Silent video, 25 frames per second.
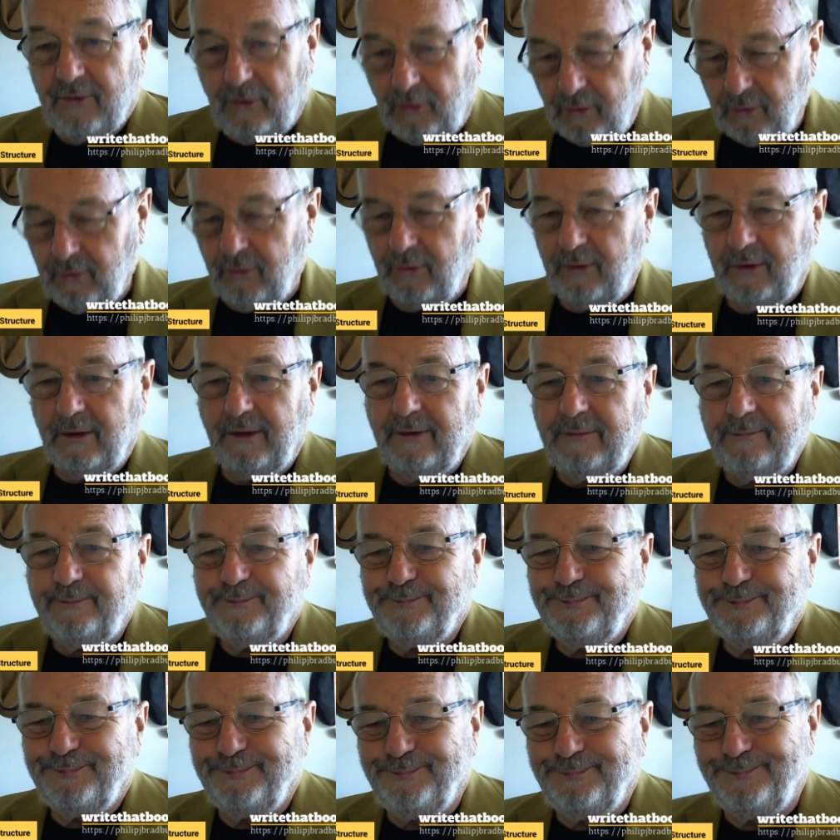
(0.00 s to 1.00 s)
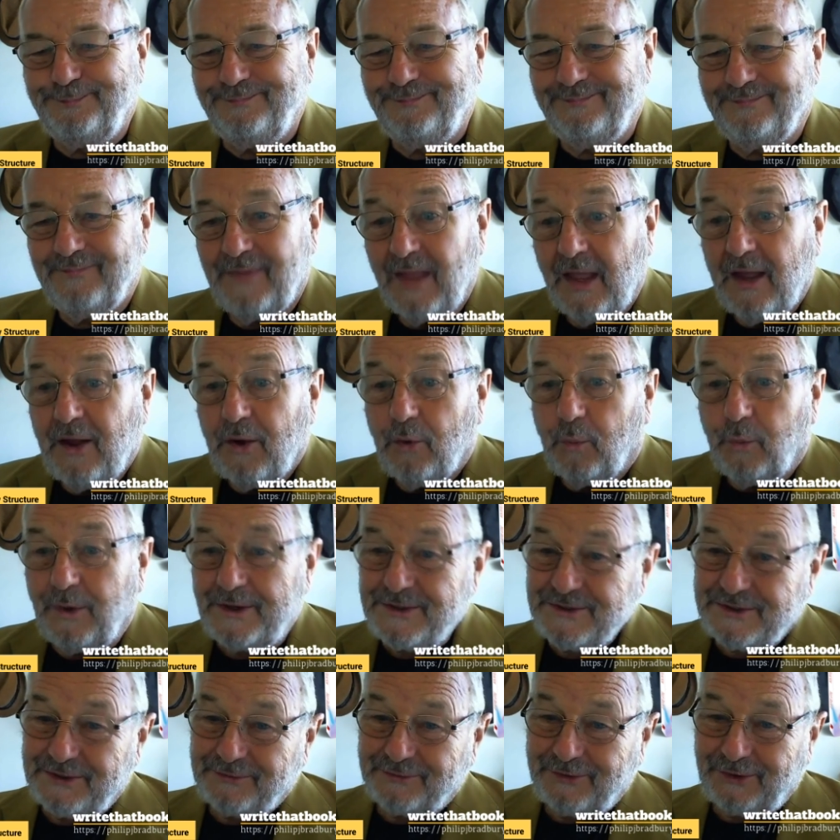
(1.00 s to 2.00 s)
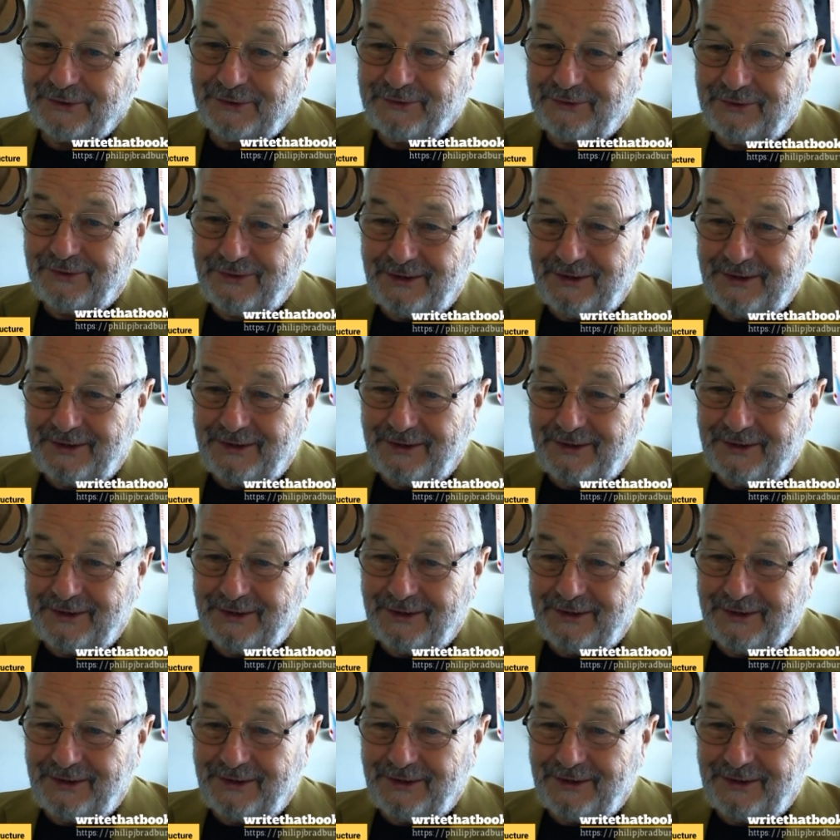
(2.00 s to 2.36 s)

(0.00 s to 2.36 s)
Or once you've got to